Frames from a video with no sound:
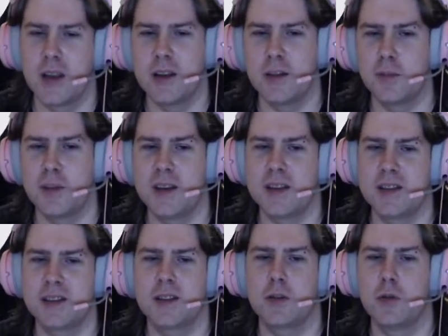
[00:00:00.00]
I mean, it
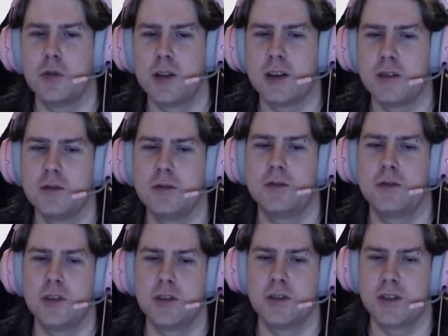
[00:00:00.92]
is a cooldown,
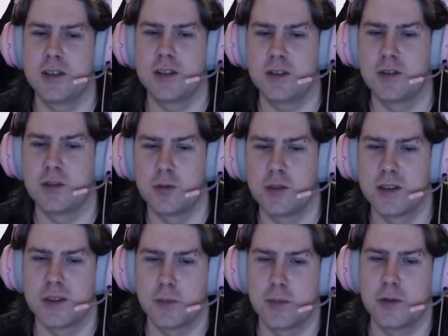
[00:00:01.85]
you know, it's not really
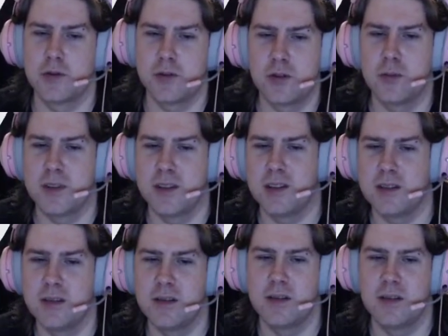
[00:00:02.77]
supposed to be